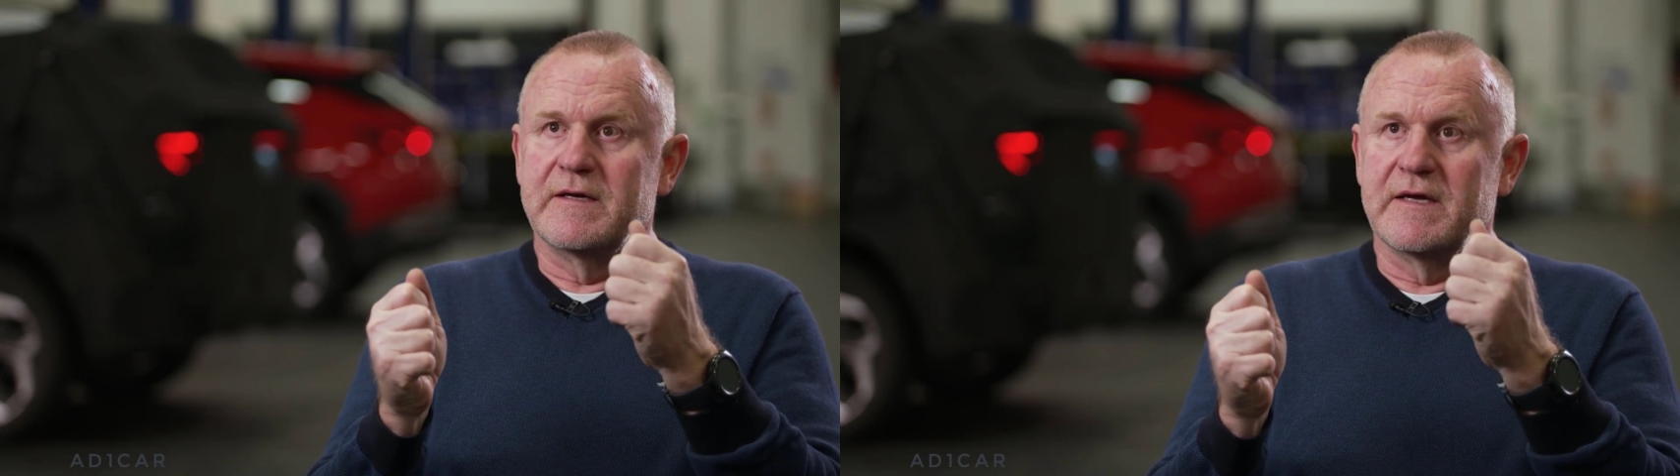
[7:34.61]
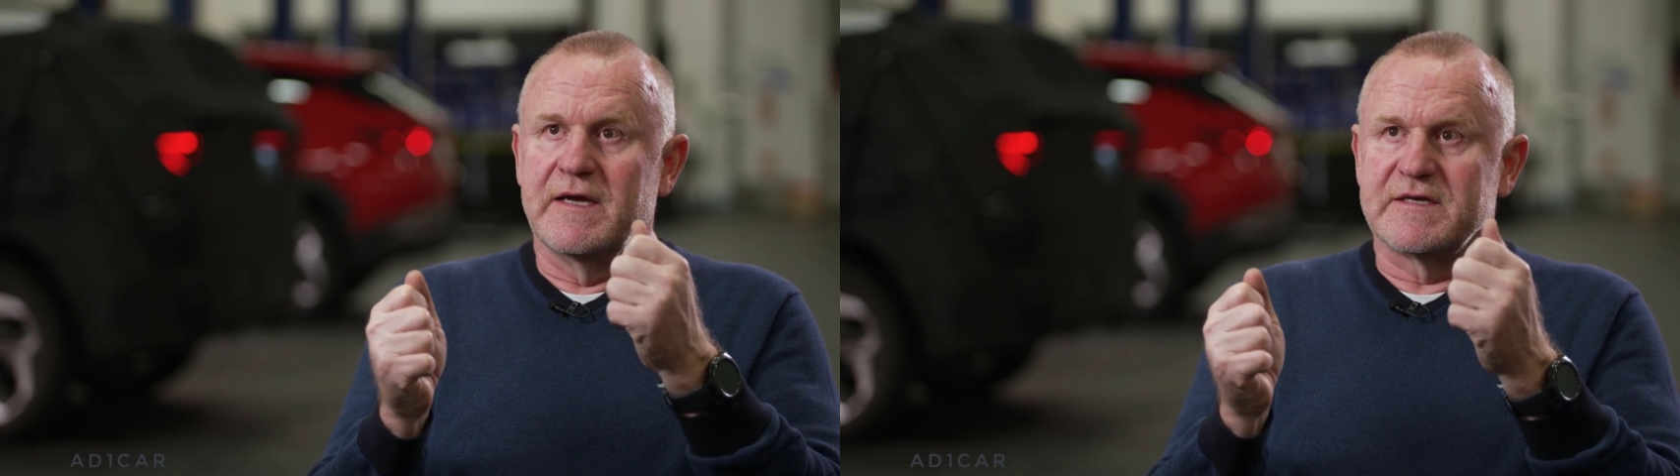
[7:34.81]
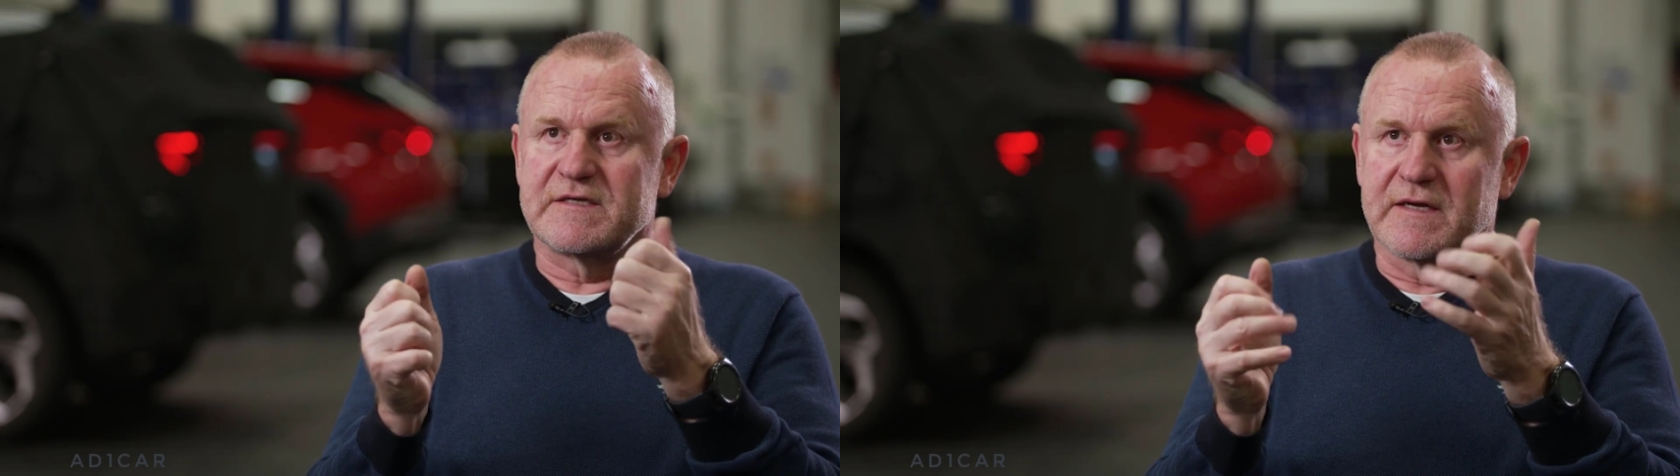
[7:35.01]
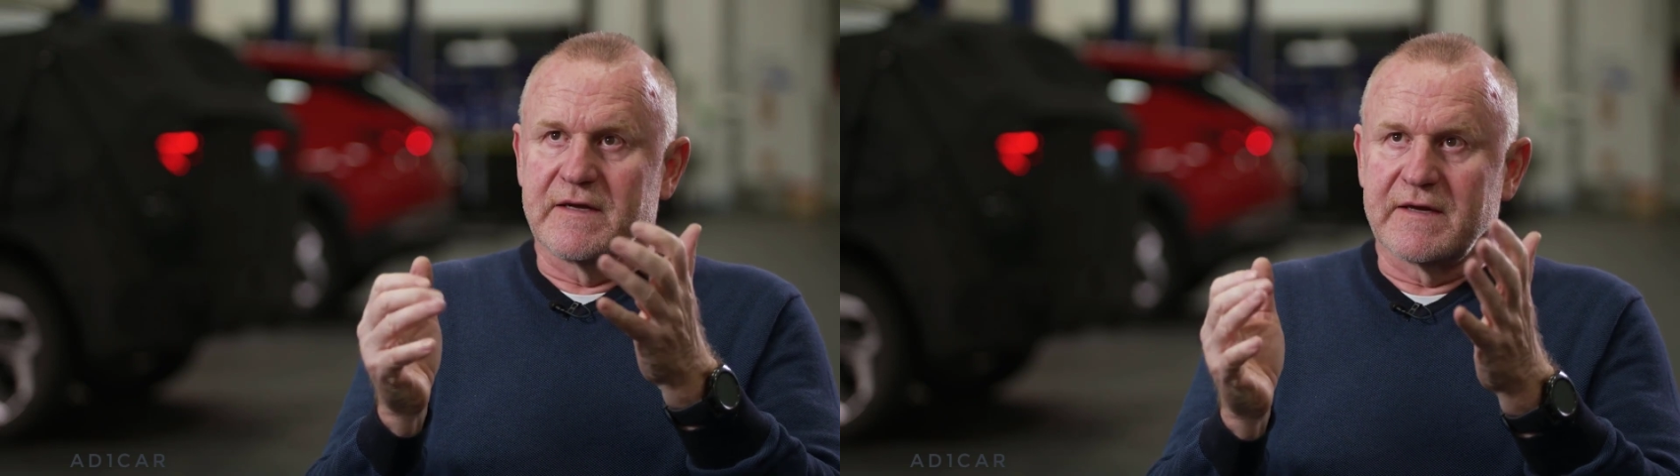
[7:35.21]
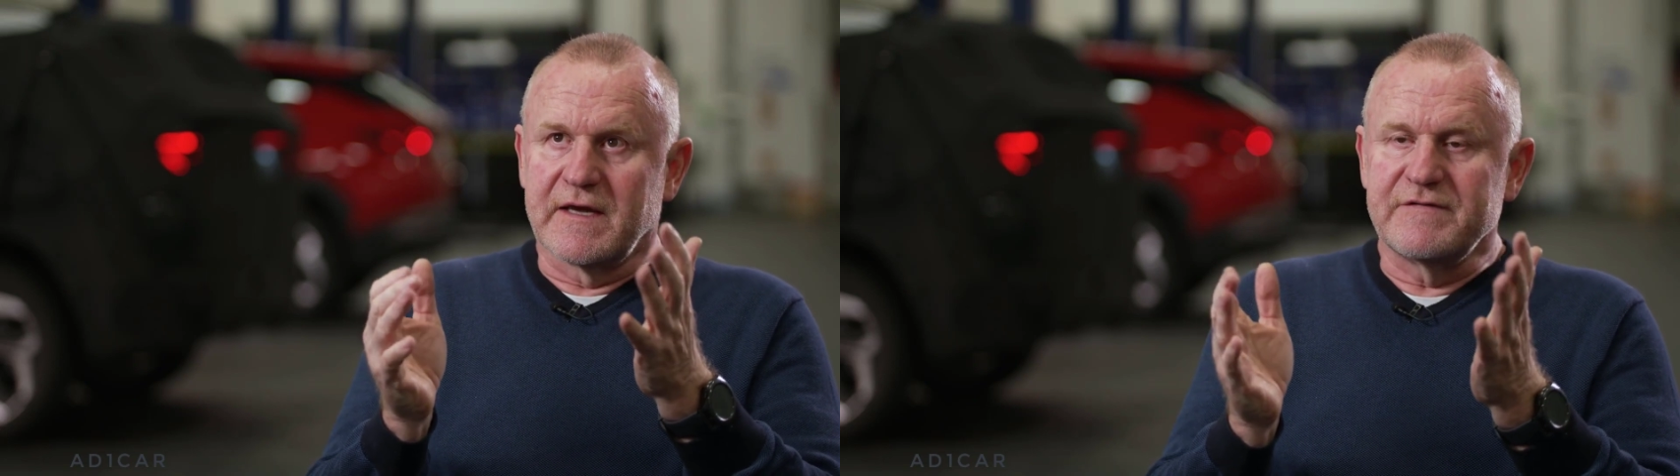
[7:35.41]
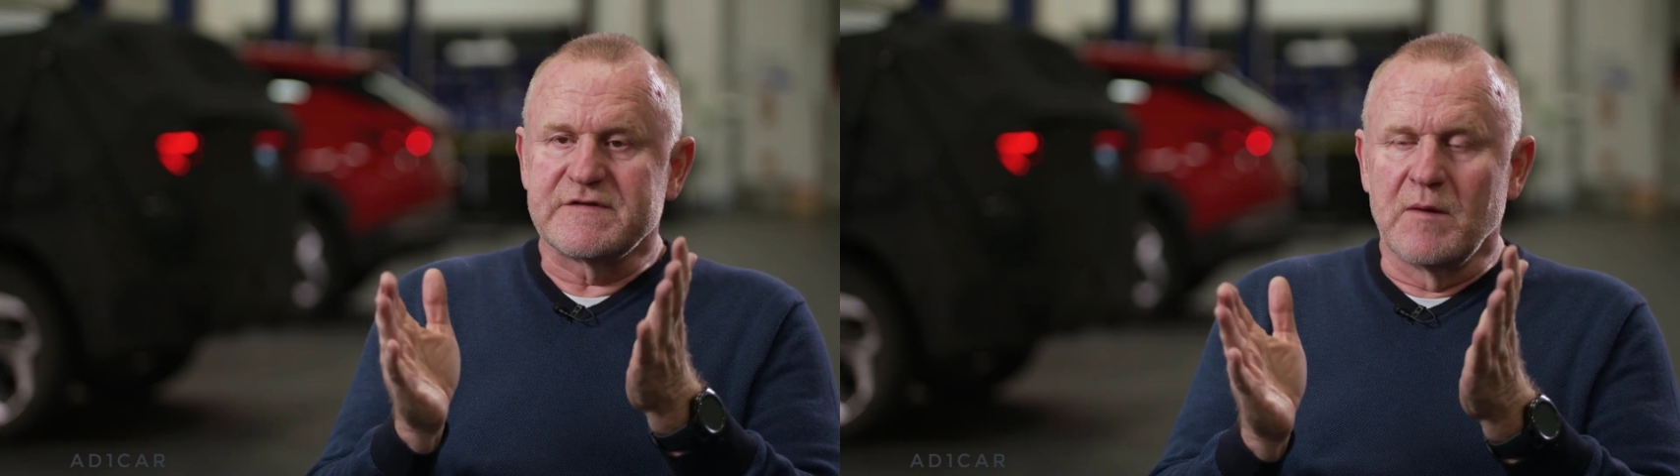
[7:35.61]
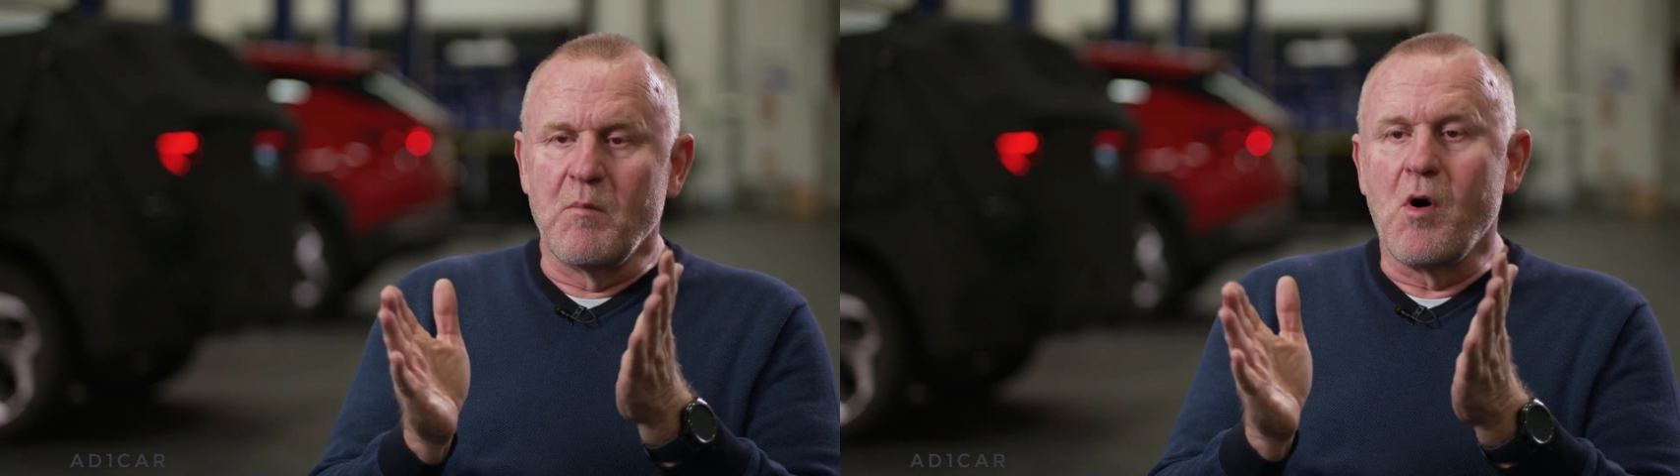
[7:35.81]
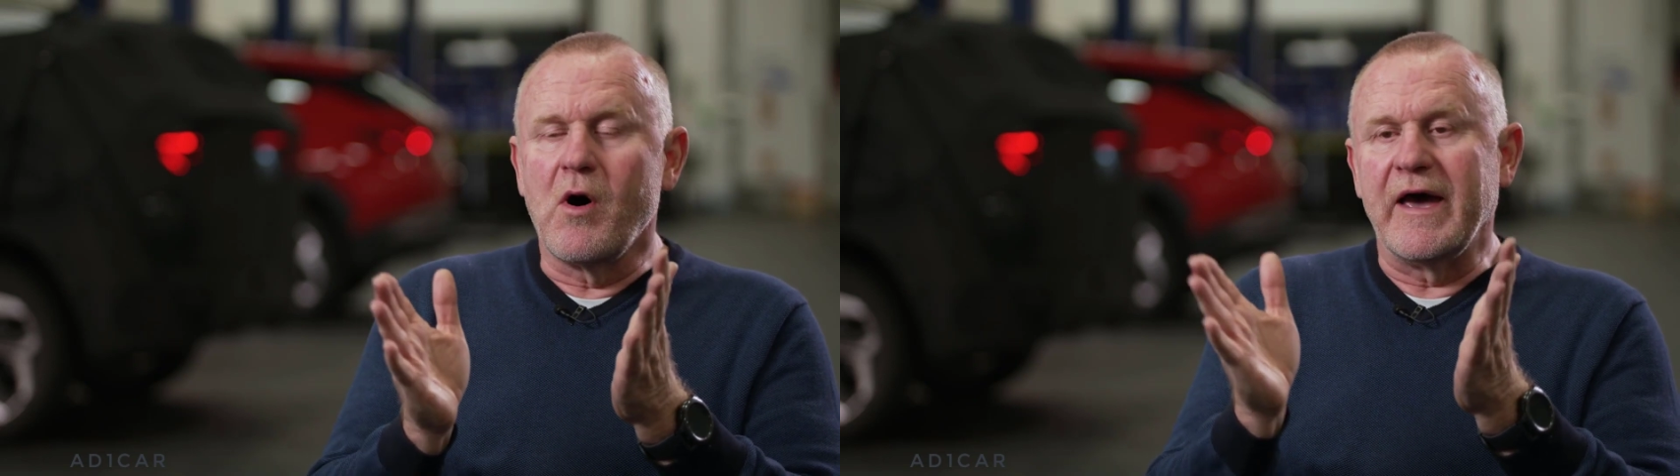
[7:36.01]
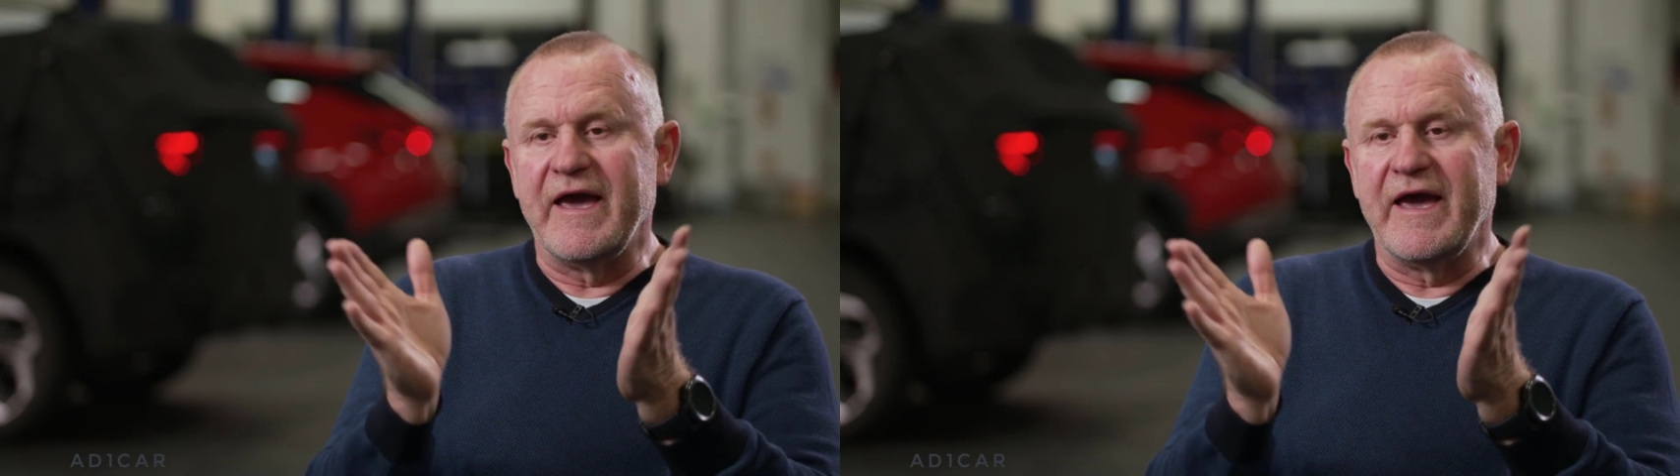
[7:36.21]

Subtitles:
it gives a more